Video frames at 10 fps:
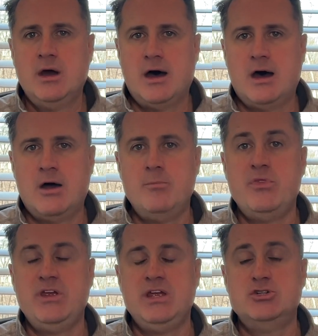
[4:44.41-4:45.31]

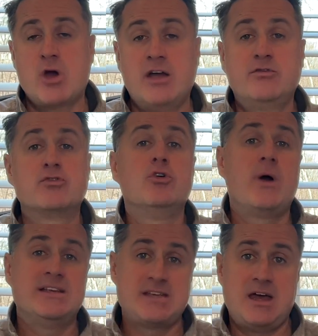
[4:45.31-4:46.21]
The drive-through,
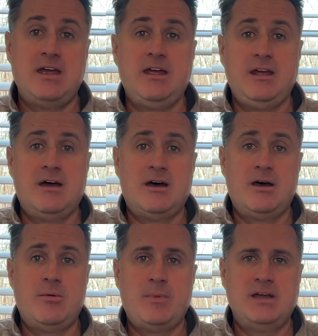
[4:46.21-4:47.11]
as
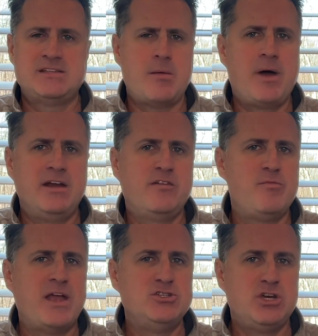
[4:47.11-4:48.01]
I might have
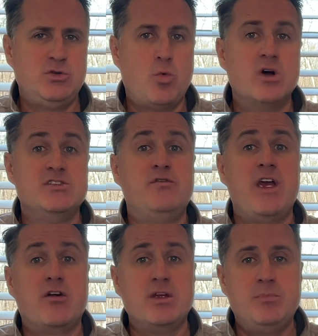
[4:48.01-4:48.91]
mentioned, was
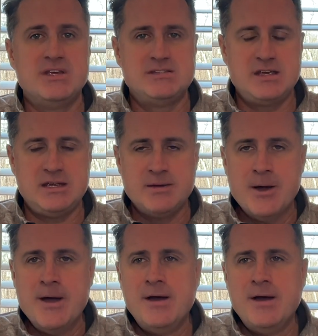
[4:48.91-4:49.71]
very busy.